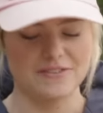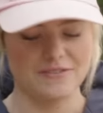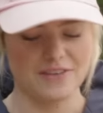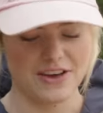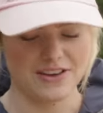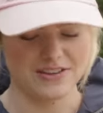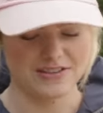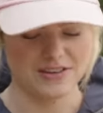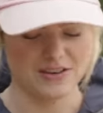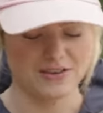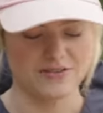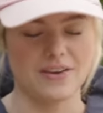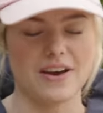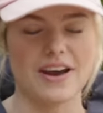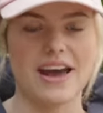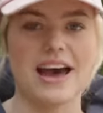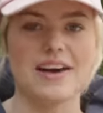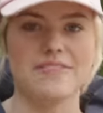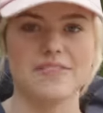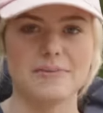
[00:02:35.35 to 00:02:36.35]
First off,
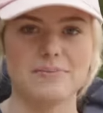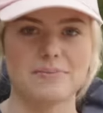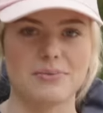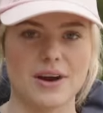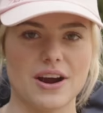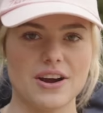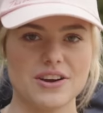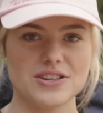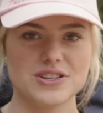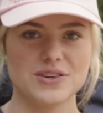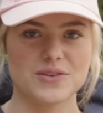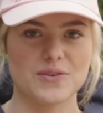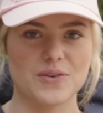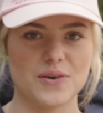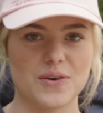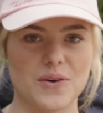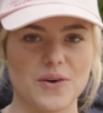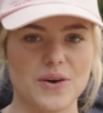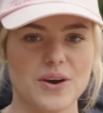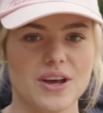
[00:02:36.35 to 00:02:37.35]
I have a brush
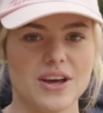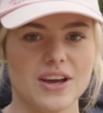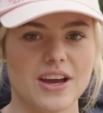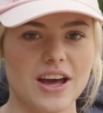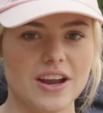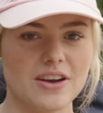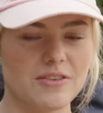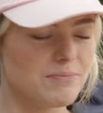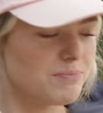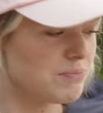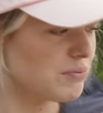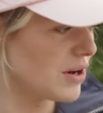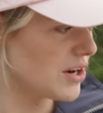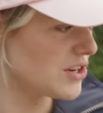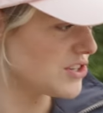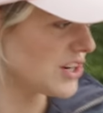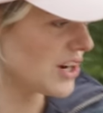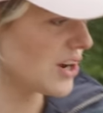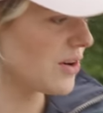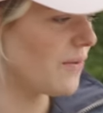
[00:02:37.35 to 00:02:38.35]
for kind of
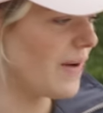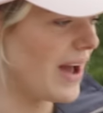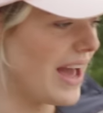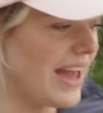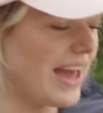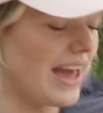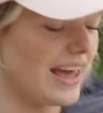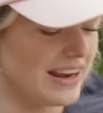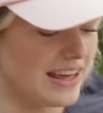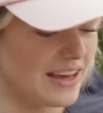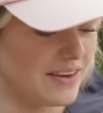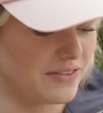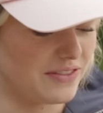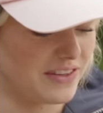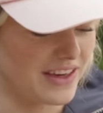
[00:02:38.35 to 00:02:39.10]
brushing away any of